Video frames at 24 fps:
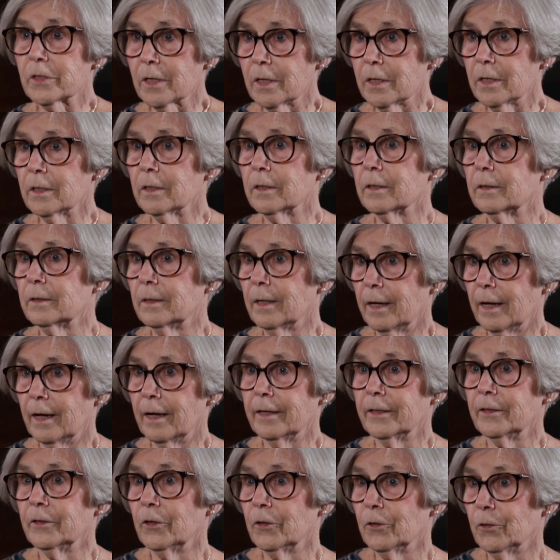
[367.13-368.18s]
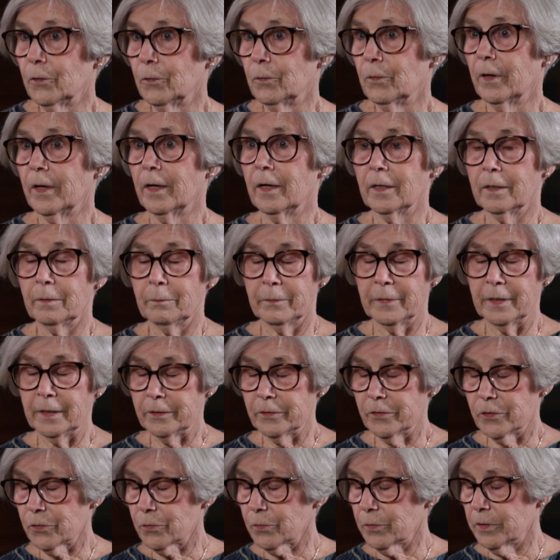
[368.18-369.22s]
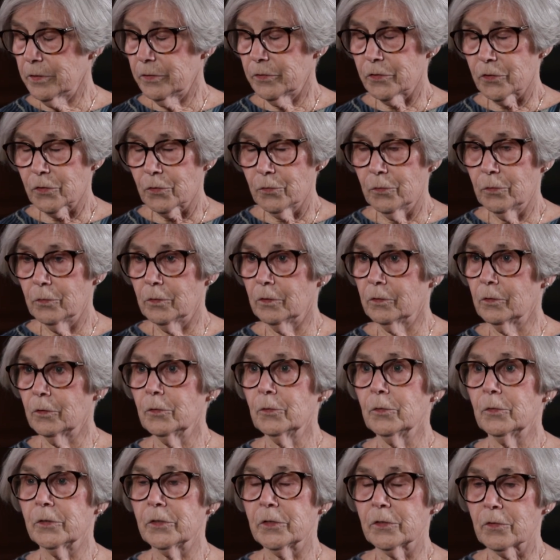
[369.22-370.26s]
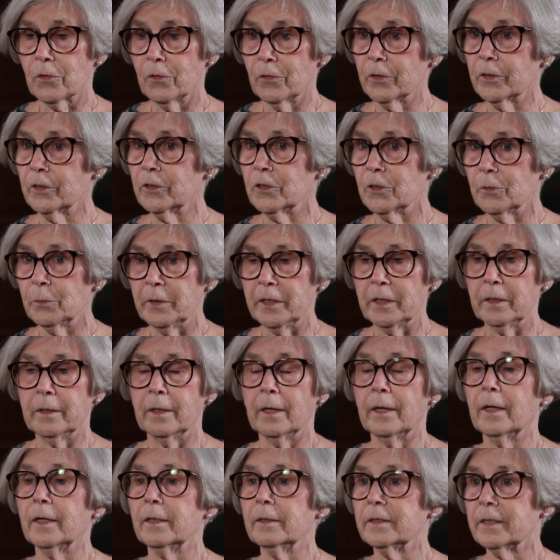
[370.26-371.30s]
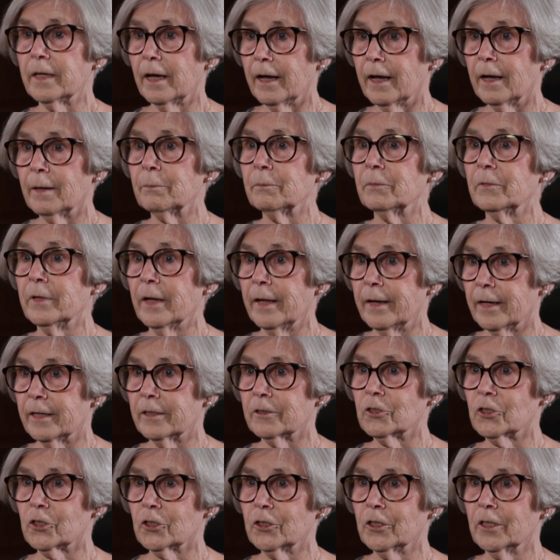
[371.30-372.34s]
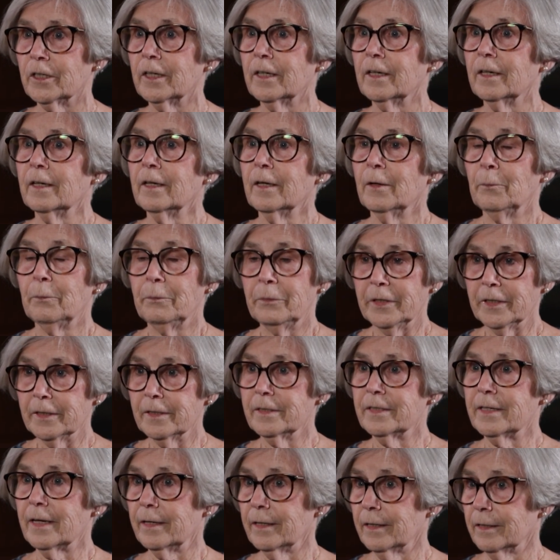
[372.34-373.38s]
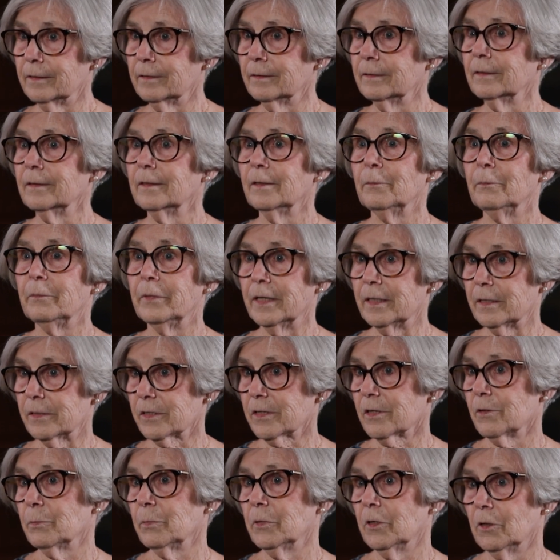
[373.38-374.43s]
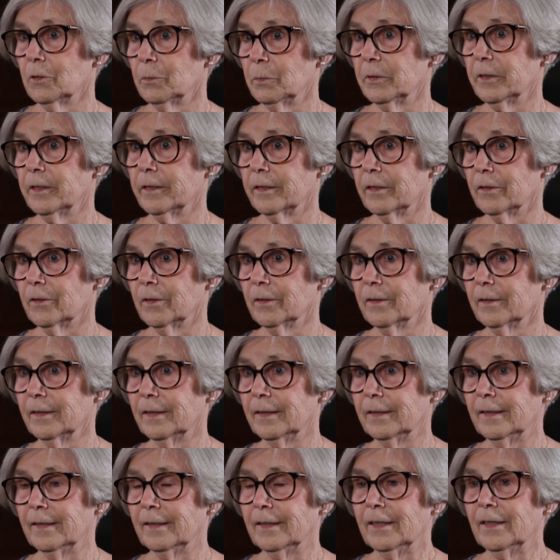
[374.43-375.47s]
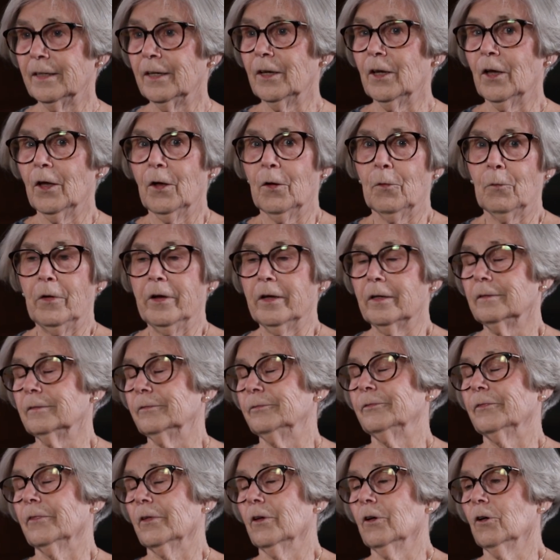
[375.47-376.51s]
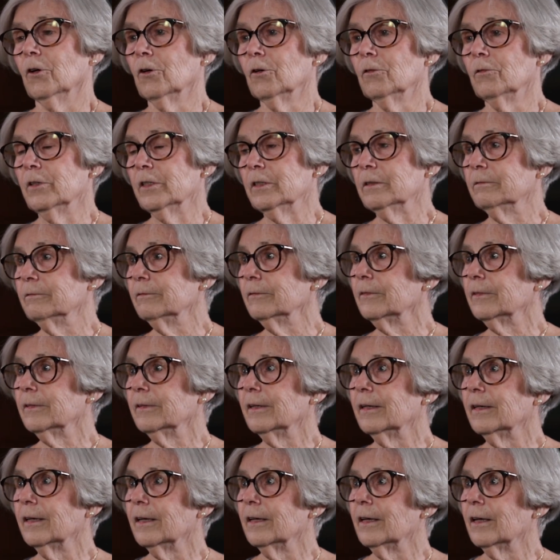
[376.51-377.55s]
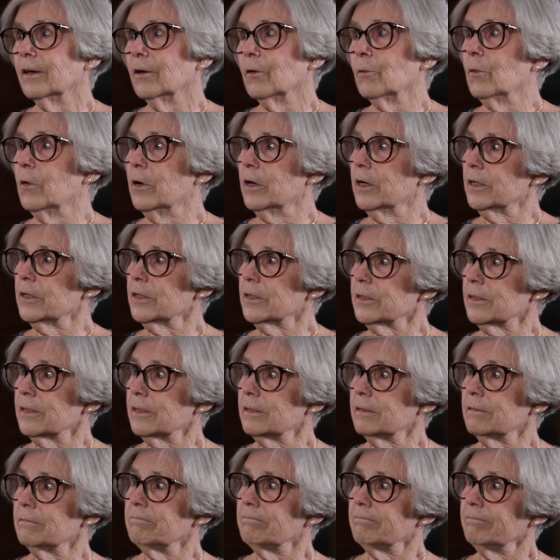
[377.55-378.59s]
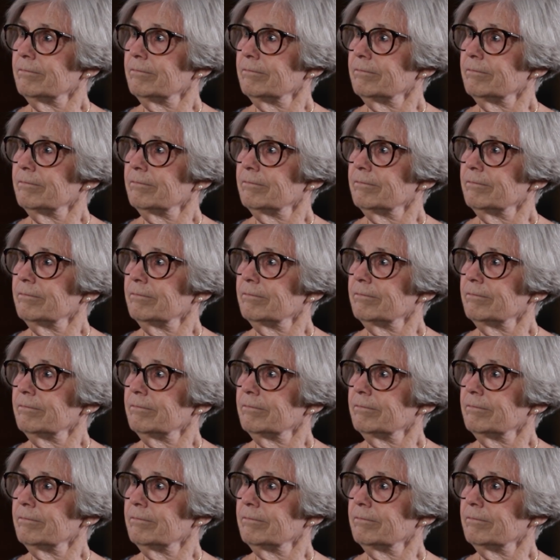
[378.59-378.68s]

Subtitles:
kid I know at Main Street School who is going to be a top-notch Big Ten basketball player. Well, Earvin was,